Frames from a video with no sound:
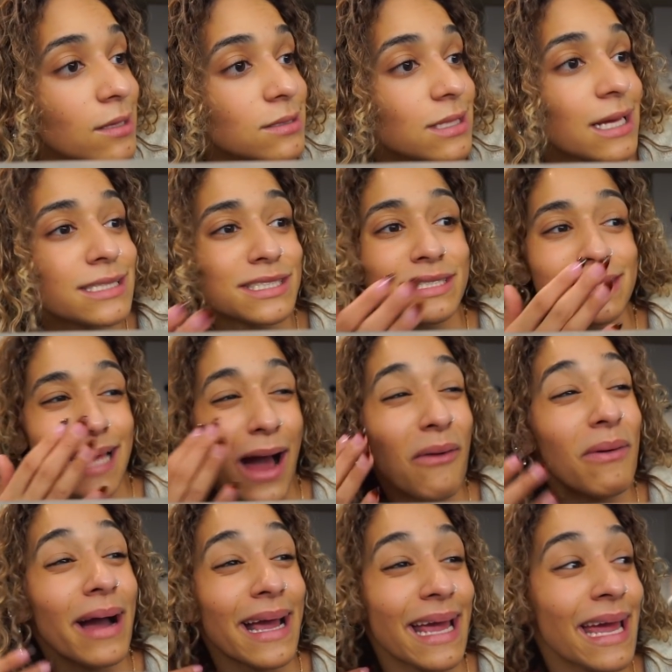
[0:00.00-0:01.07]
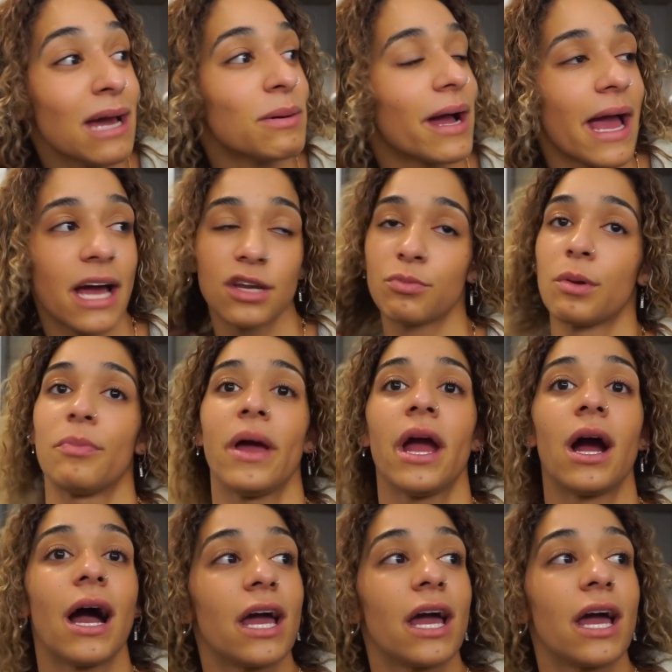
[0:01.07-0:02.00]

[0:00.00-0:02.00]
That's just how I am. I had to prepare.